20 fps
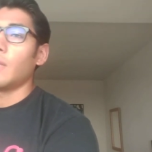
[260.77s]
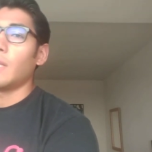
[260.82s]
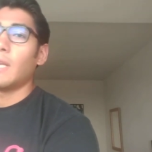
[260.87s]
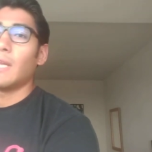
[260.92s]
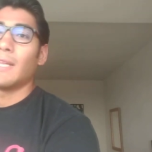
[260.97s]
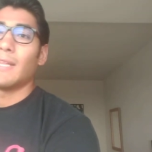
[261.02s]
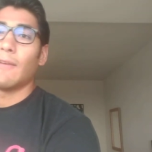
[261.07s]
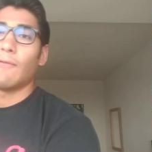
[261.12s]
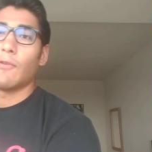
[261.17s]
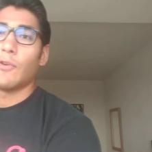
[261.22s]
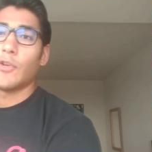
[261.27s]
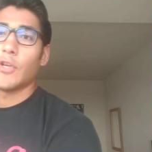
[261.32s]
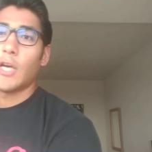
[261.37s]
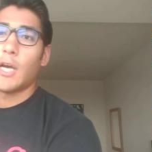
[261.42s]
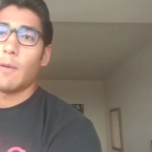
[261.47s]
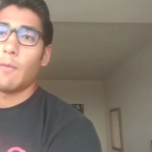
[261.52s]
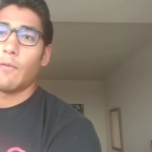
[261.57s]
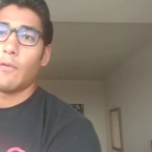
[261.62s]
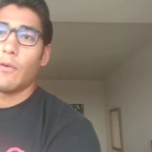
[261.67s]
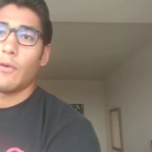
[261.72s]
I need a different
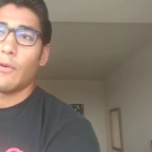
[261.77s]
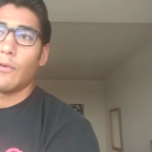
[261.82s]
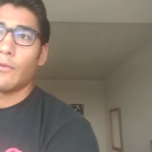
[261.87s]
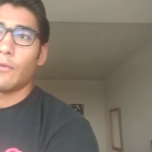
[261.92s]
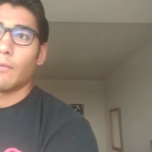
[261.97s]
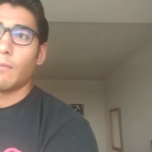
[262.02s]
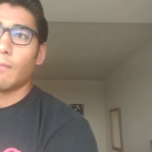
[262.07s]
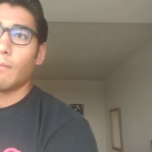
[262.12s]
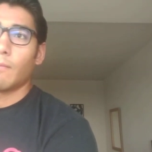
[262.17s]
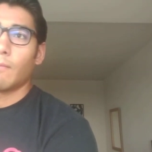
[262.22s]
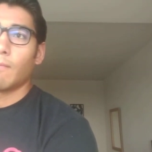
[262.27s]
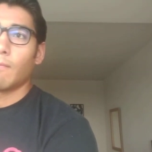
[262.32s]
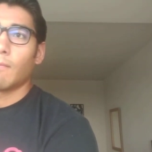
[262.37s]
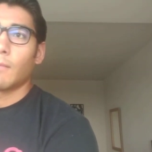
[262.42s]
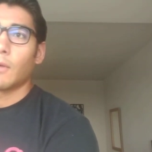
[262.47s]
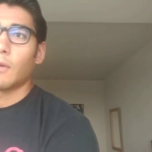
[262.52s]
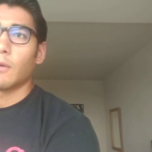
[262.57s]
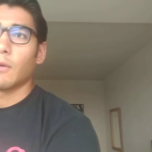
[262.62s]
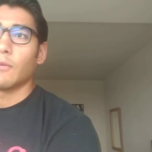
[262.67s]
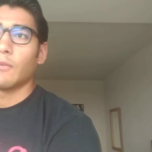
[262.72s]
job first
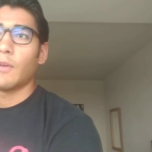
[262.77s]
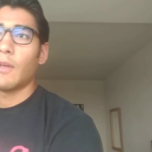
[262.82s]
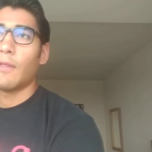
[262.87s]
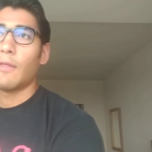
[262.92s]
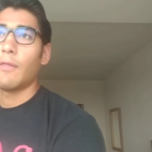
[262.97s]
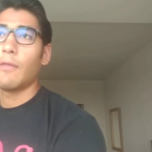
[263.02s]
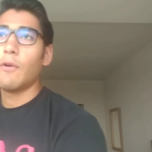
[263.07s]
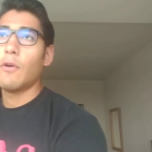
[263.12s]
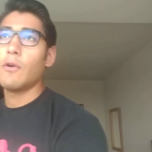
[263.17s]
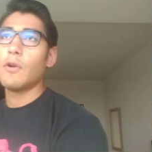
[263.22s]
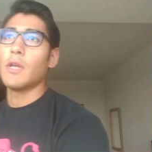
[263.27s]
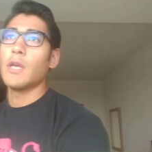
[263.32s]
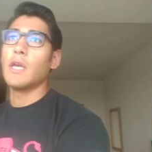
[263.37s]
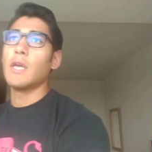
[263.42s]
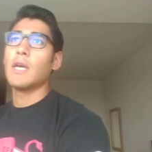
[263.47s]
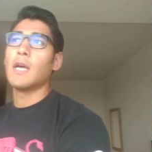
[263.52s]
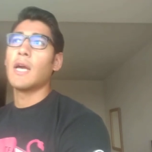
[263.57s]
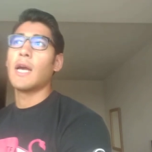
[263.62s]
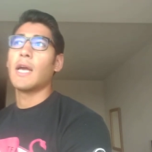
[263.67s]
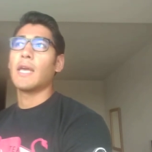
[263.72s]
because at
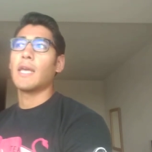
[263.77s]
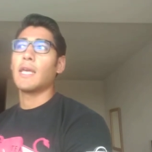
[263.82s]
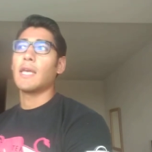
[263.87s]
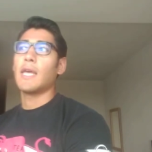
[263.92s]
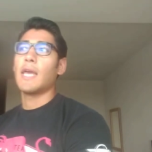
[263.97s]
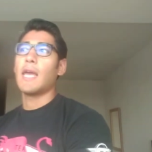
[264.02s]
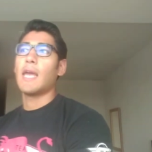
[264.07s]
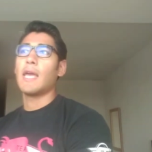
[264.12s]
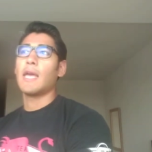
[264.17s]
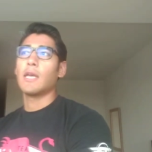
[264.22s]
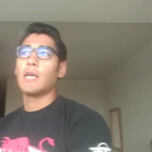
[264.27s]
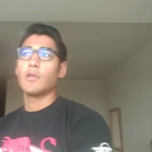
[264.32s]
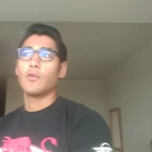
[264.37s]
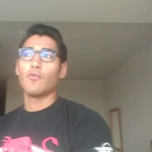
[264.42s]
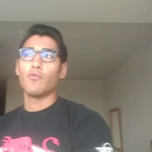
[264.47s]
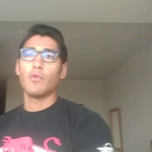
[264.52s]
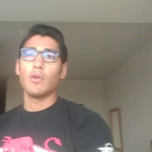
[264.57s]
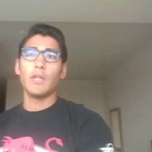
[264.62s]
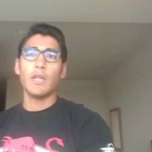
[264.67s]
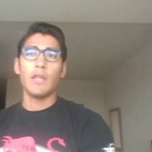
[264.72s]
30 I can't
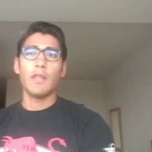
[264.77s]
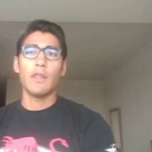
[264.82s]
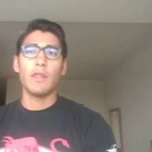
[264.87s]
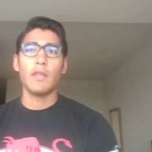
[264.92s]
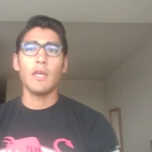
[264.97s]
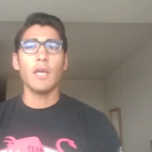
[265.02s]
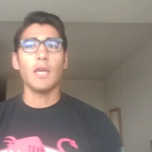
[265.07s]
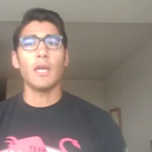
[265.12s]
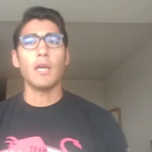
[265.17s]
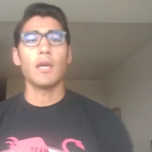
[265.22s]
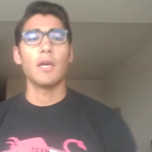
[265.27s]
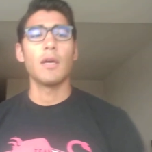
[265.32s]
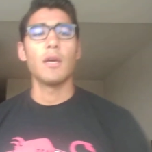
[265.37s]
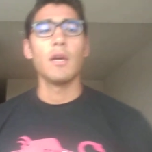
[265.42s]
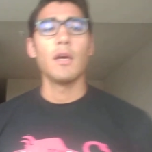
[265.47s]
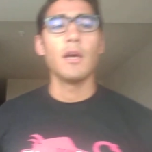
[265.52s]
really think.